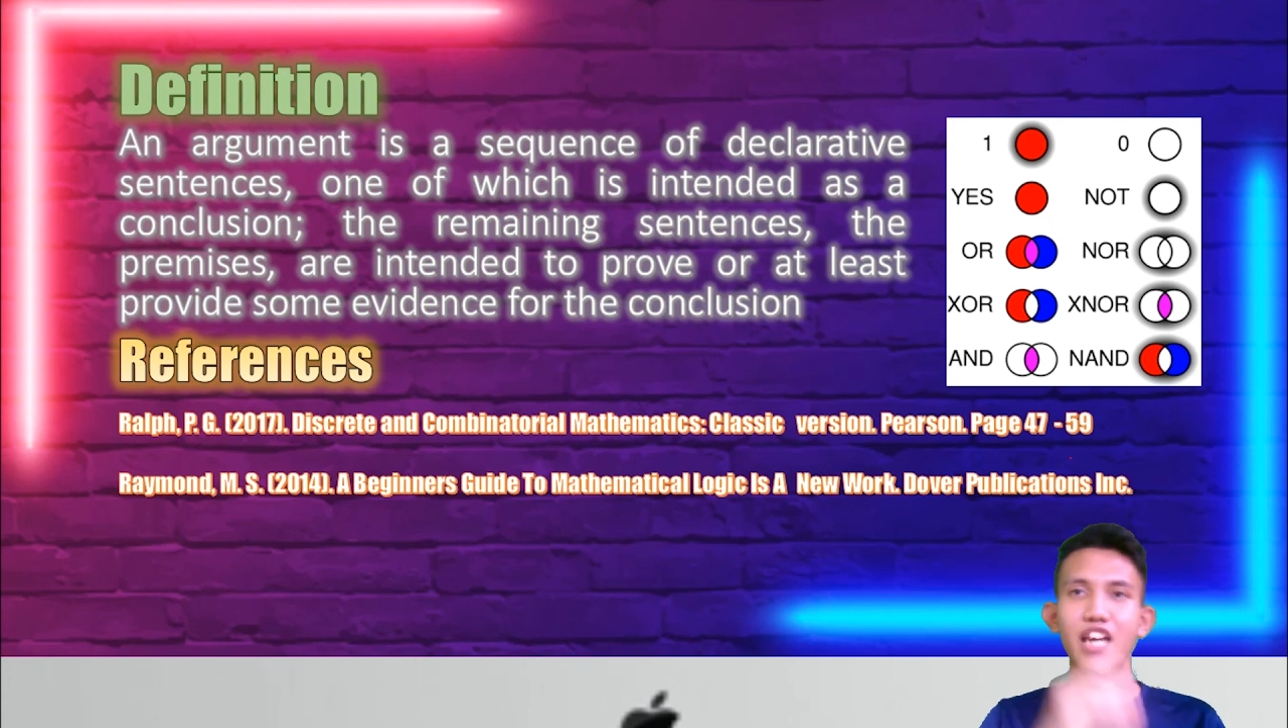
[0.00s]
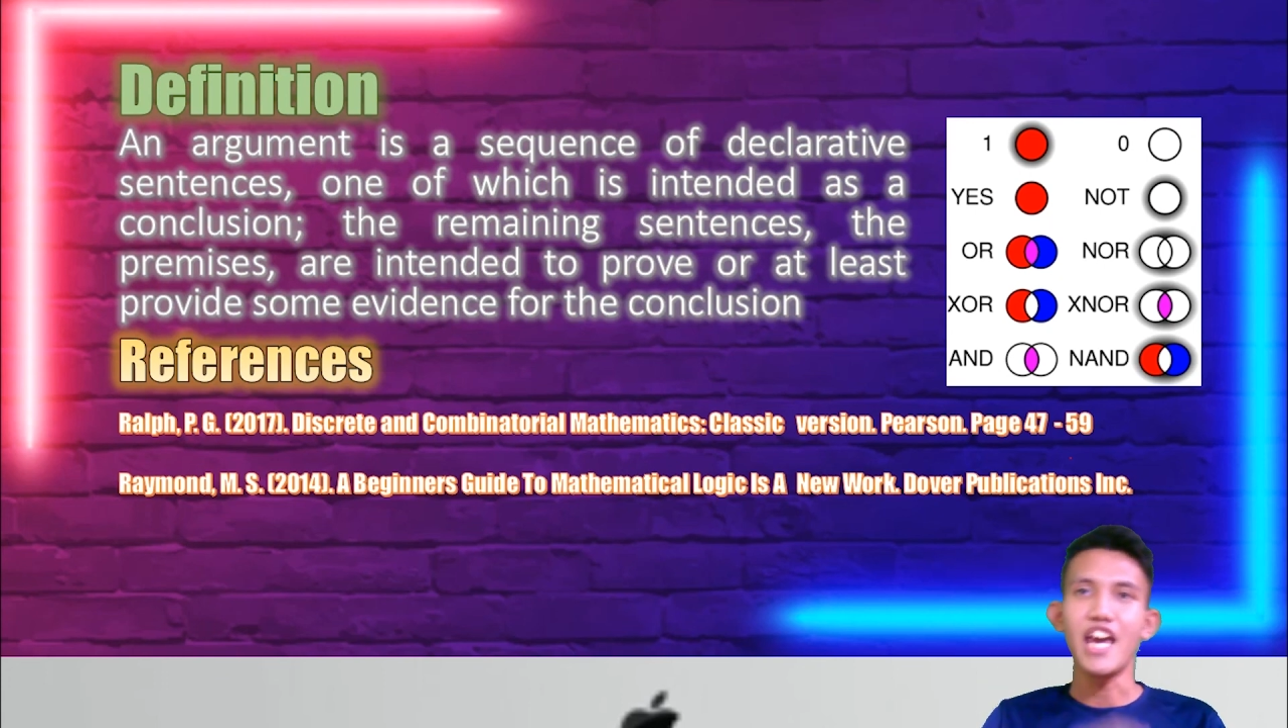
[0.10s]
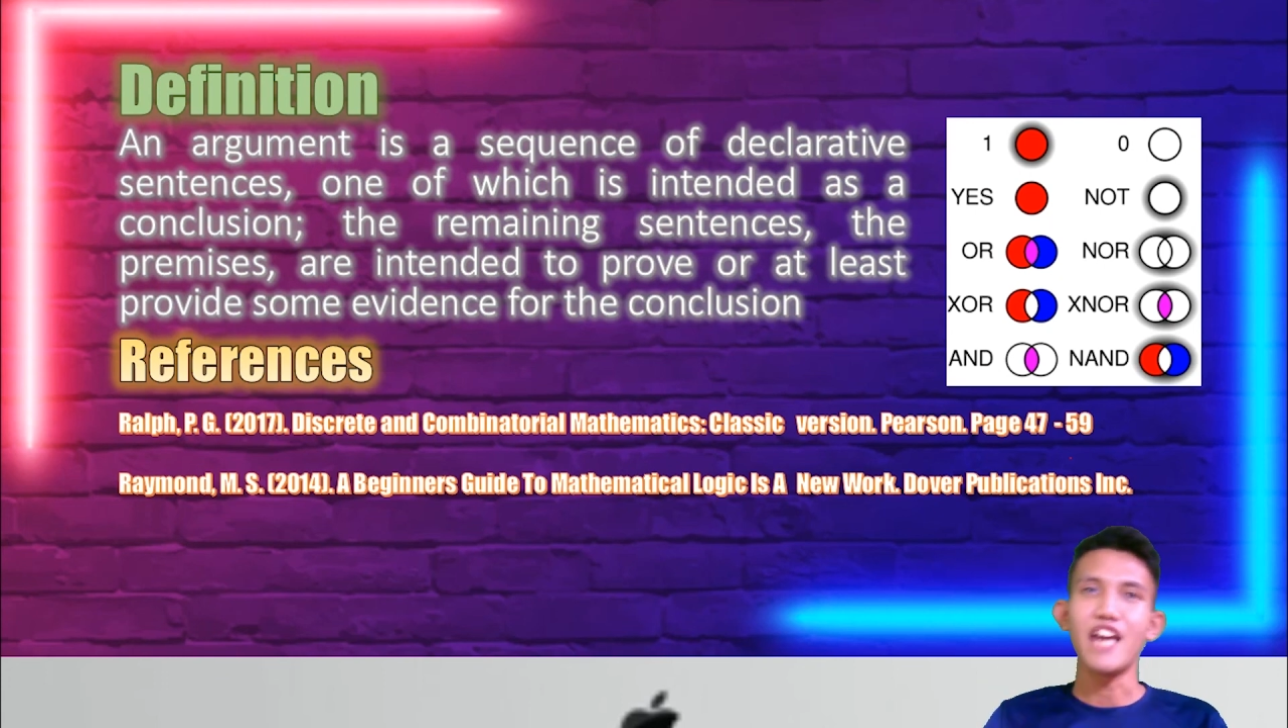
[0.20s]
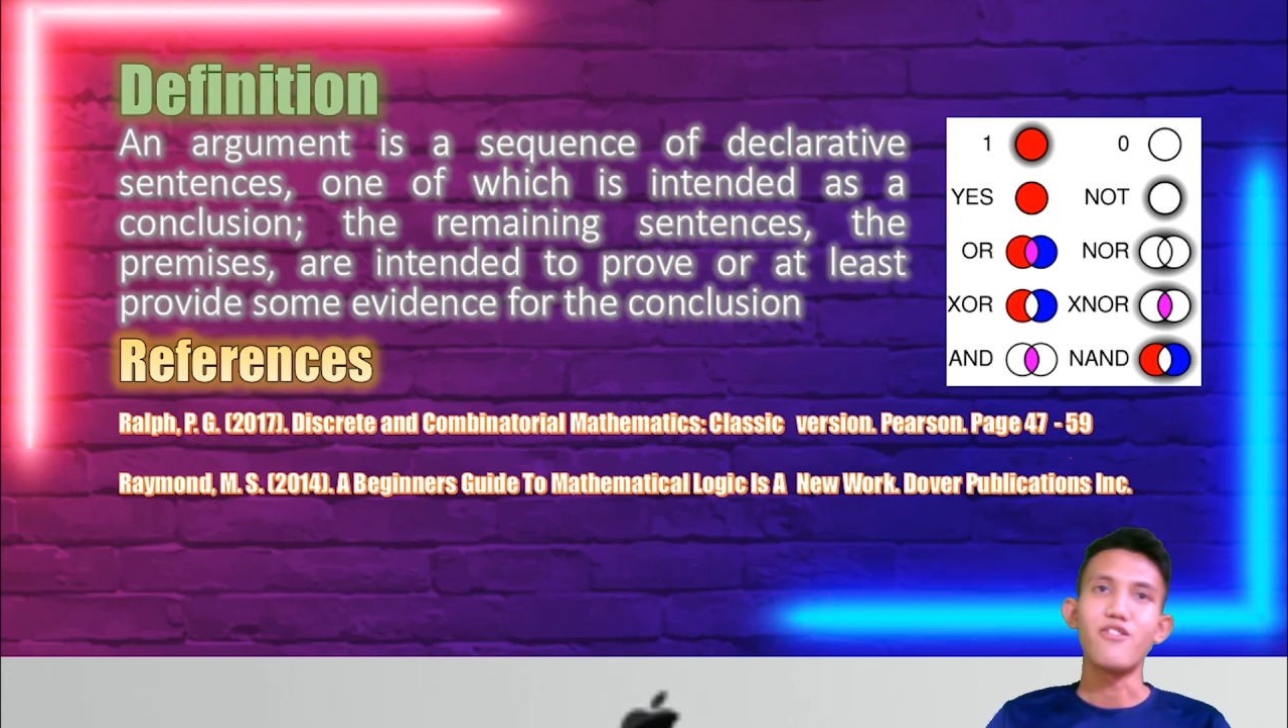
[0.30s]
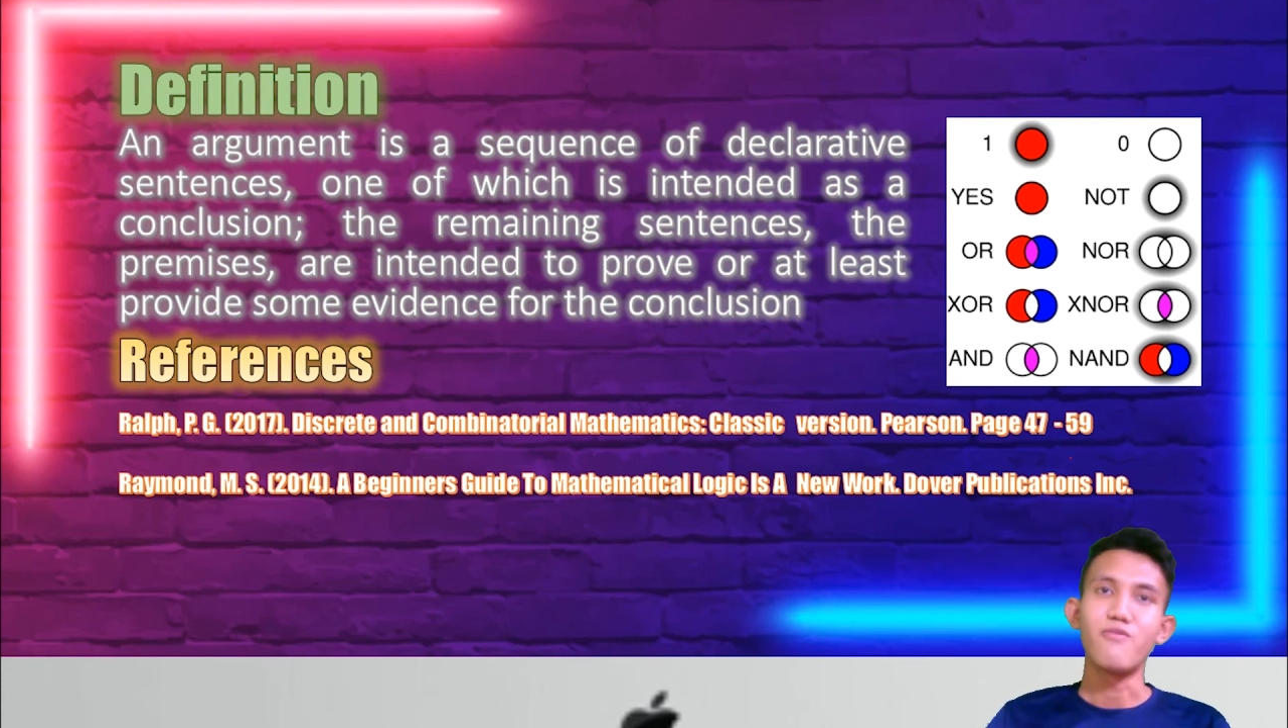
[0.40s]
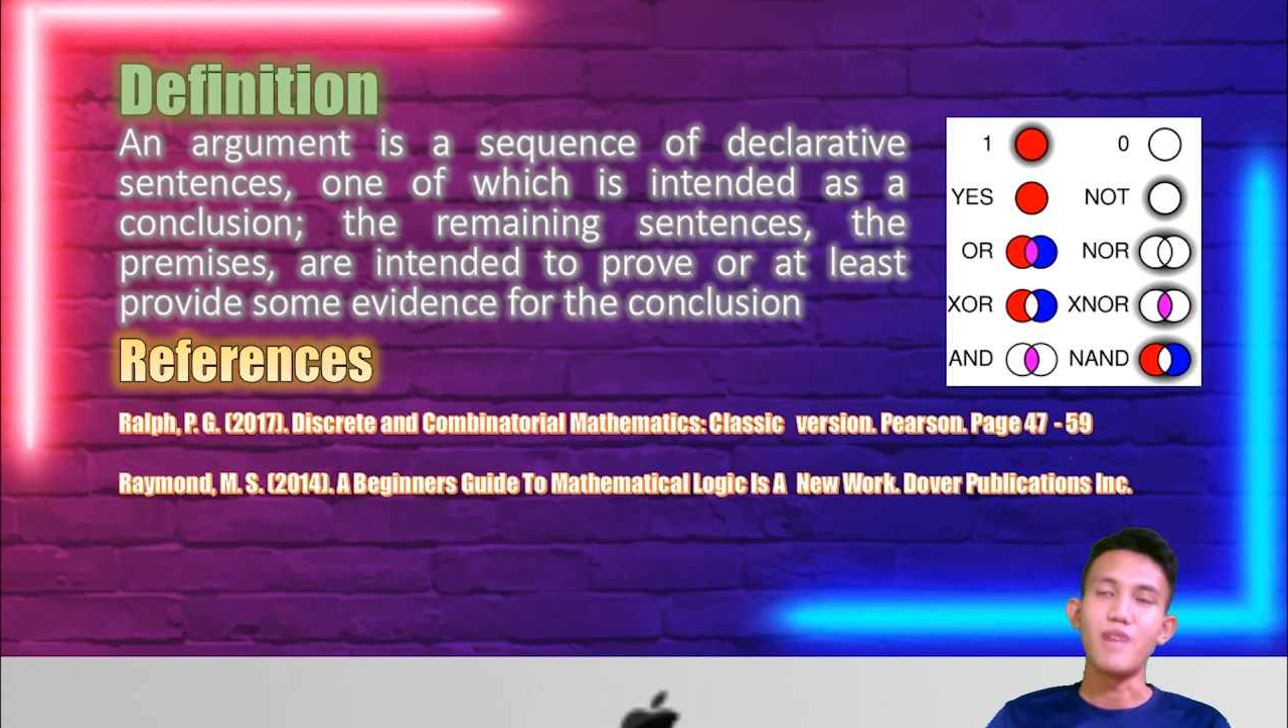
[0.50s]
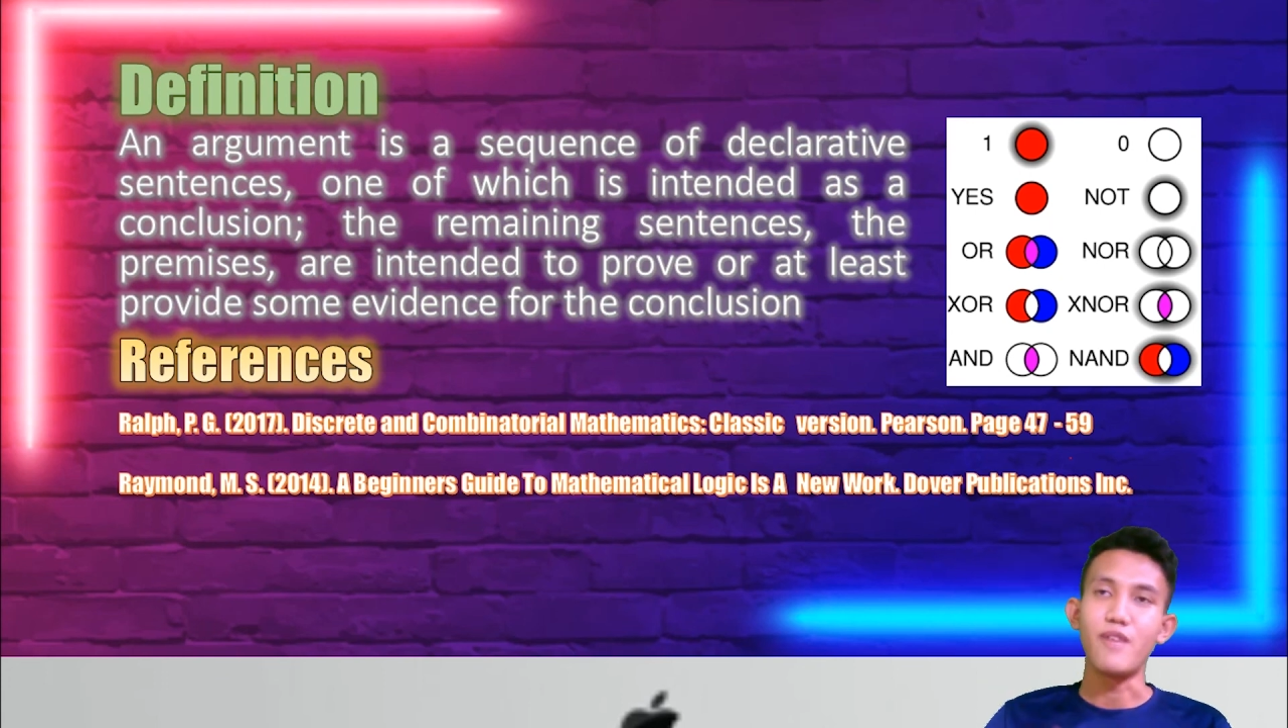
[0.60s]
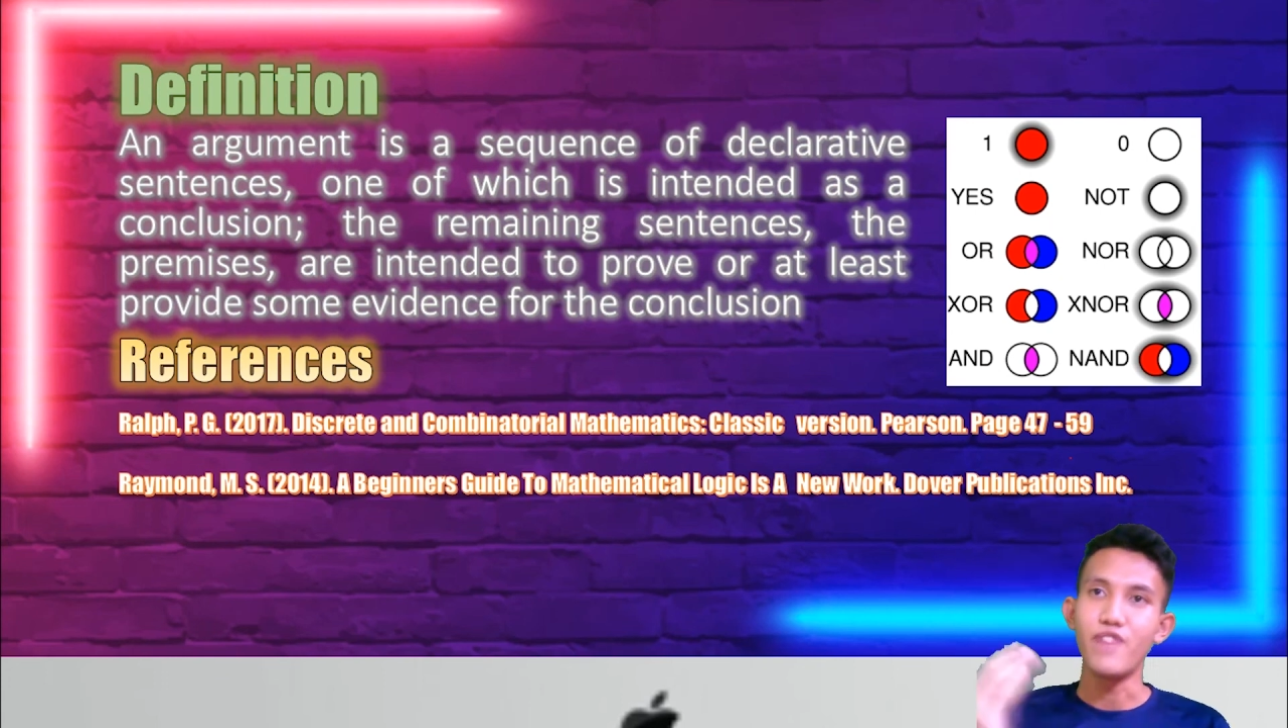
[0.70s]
end of my